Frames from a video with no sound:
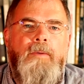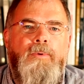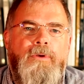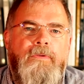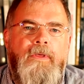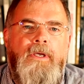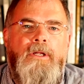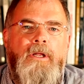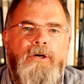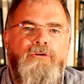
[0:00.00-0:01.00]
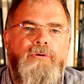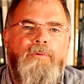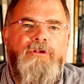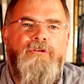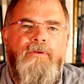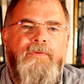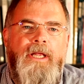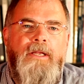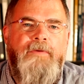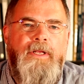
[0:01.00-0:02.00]
producing a larger region of
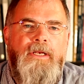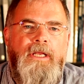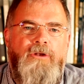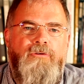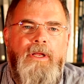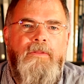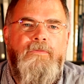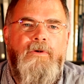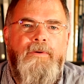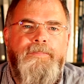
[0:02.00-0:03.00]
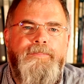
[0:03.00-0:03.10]
elevated heat transfer.